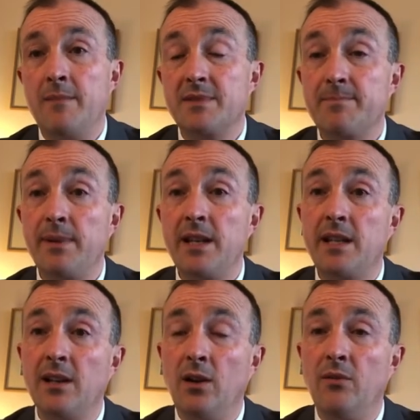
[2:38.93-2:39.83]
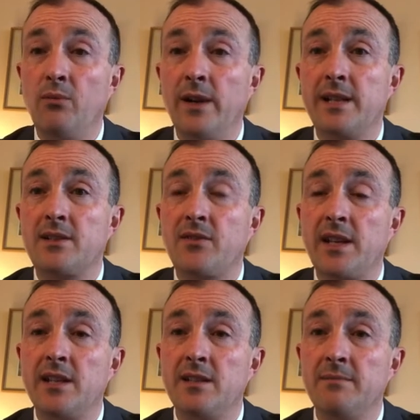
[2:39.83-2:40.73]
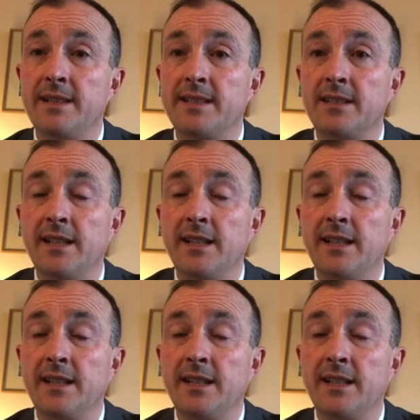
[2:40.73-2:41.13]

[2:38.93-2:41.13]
Speaking of which, thank you to Mrs.